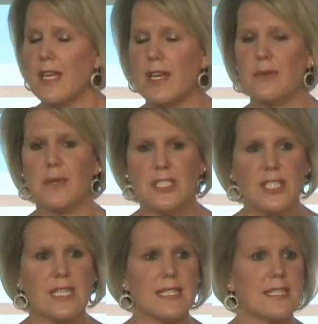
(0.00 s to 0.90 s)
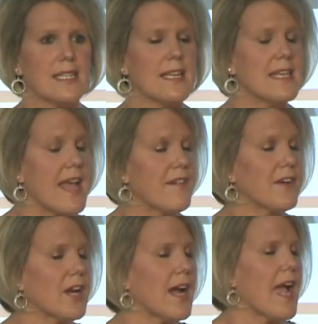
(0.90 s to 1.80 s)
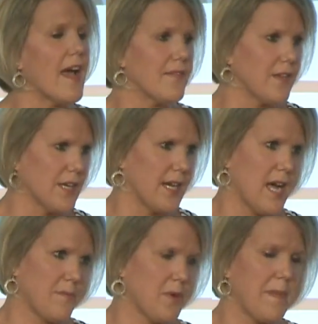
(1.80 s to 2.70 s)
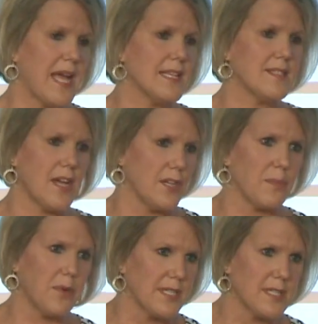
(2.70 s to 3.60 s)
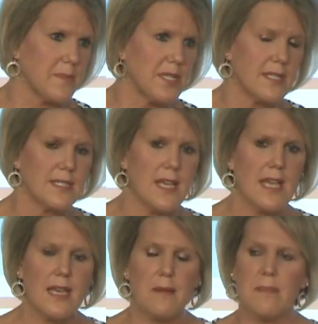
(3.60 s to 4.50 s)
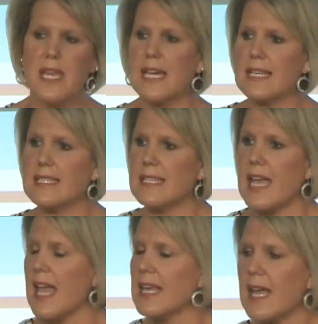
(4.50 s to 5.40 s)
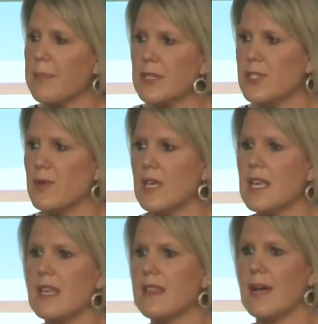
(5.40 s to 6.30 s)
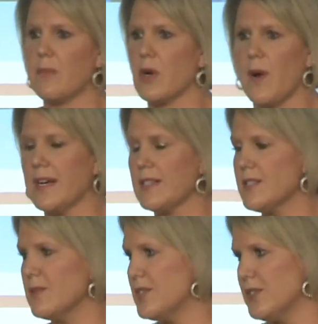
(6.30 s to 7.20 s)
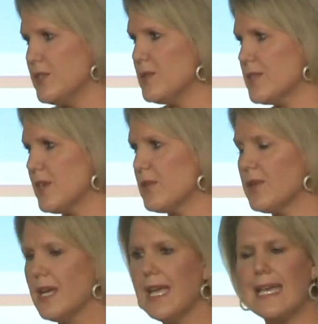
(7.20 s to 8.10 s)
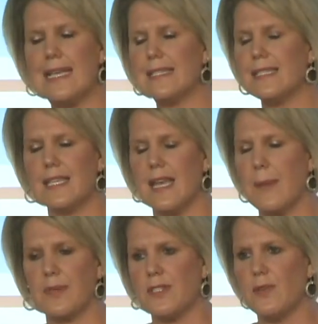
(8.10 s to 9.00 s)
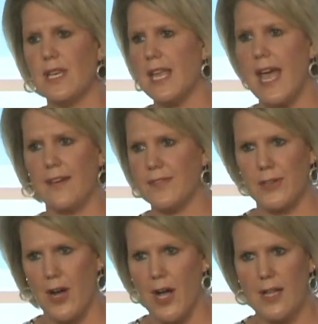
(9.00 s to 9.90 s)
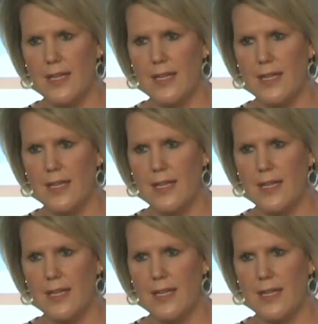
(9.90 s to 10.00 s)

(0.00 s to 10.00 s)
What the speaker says: which is never, ever compromise on your principles, because any opportunity that requires you to do so isn't an opportunity after all.